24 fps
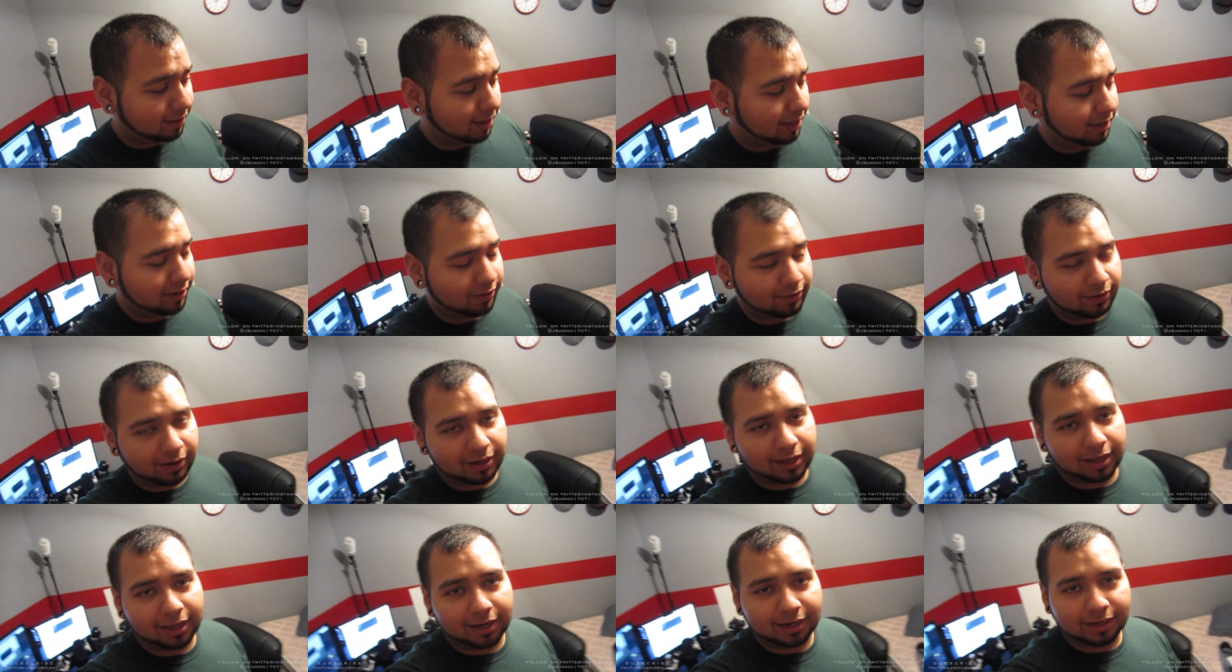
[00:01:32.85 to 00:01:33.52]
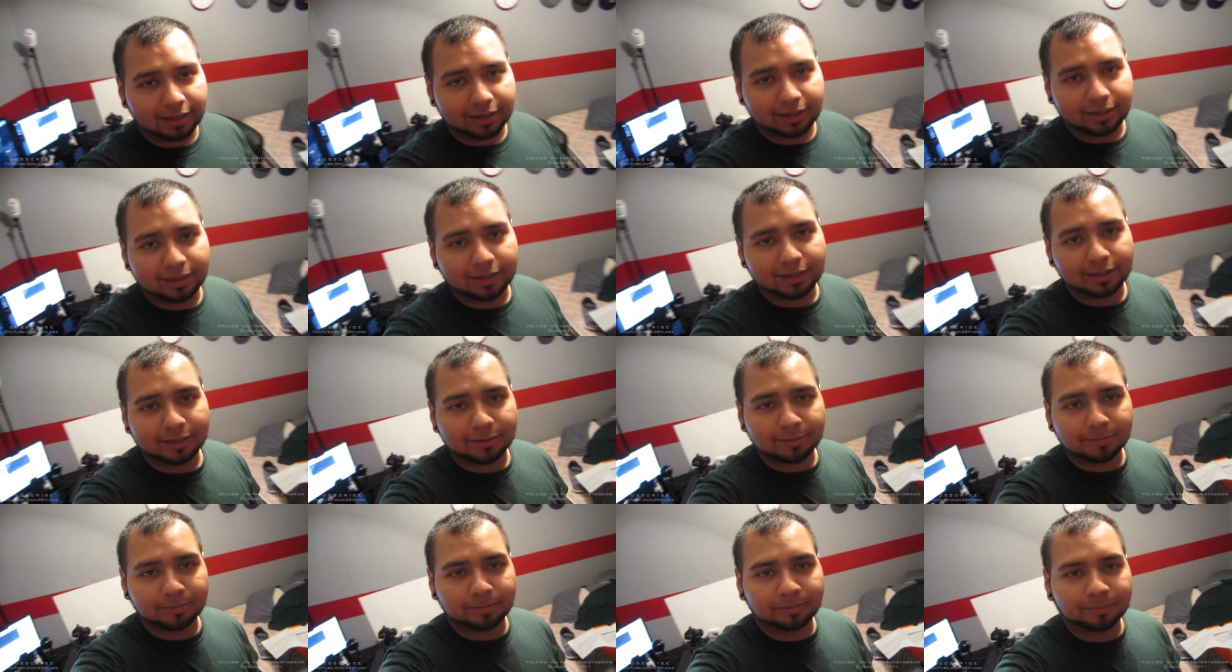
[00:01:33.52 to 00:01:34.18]
I know I kind of,
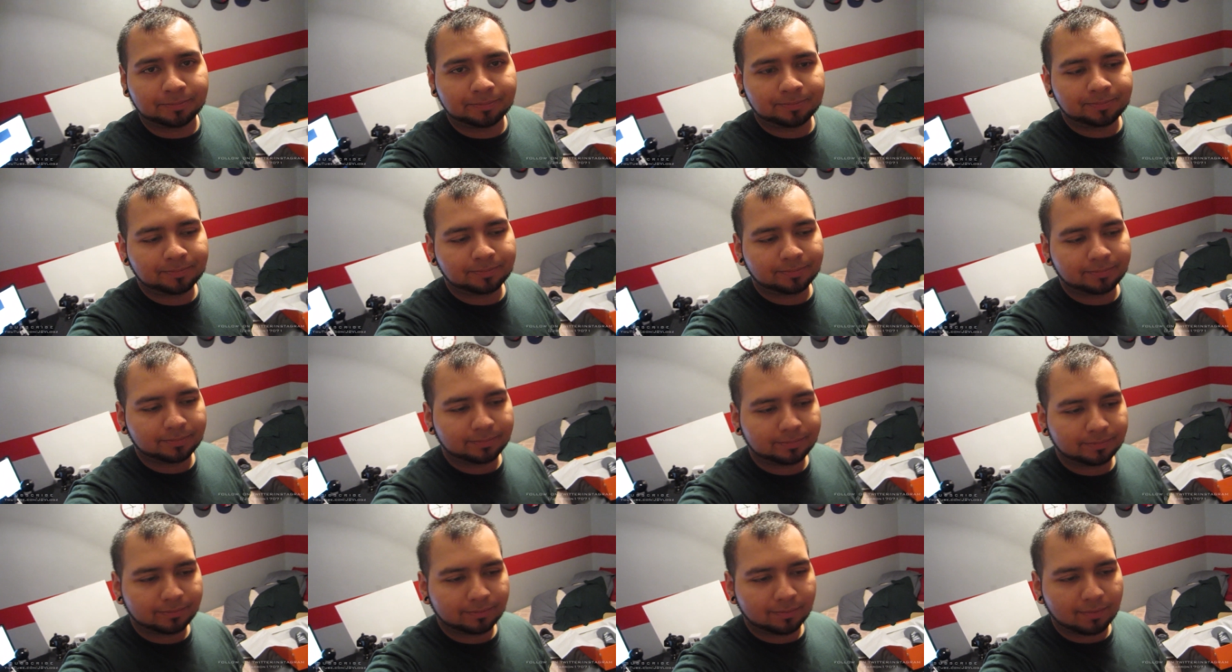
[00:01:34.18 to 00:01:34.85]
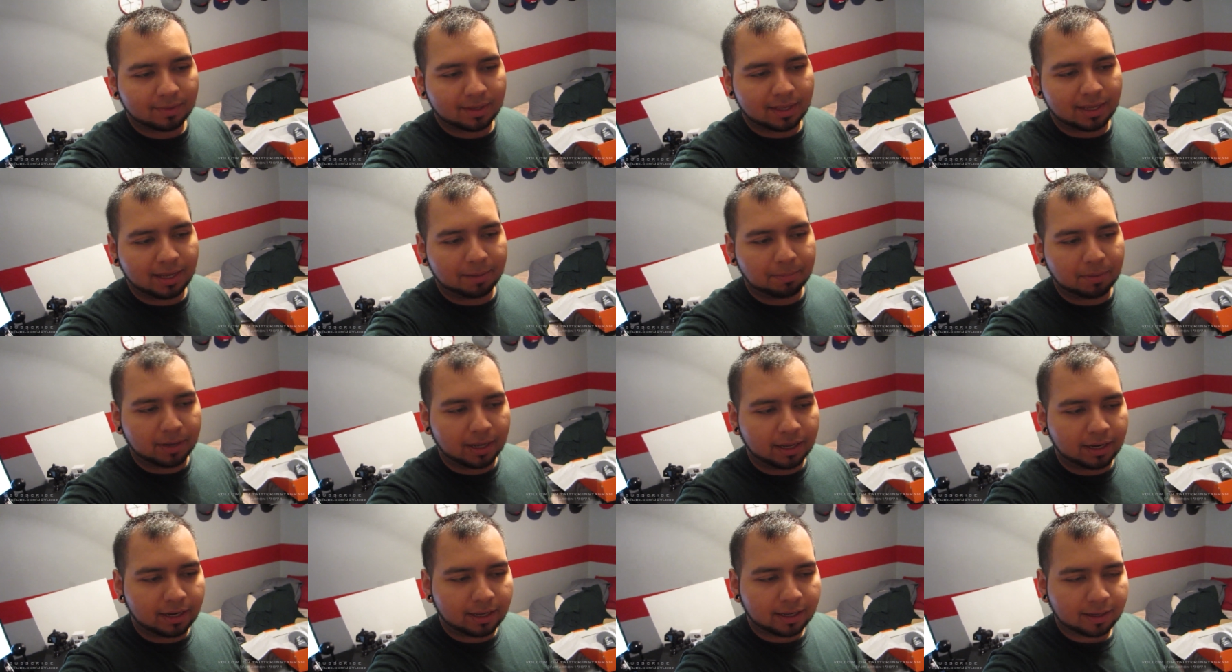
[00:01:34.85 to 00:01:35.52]
um, I'm
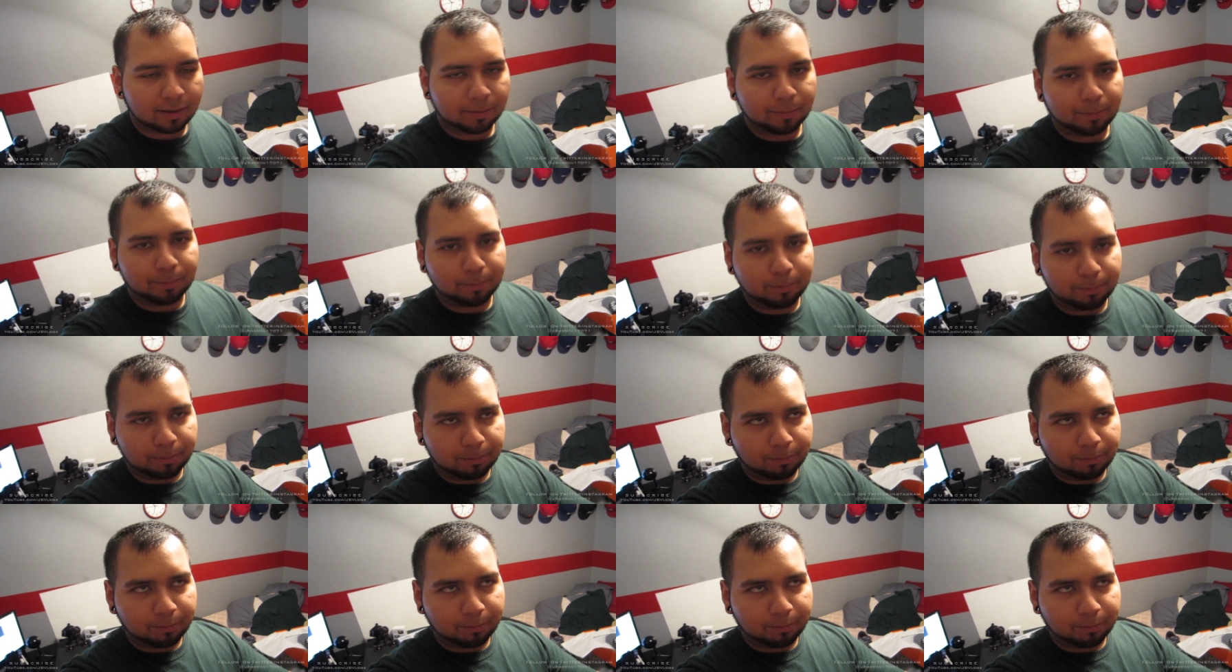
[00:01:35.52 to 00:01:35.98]
kind of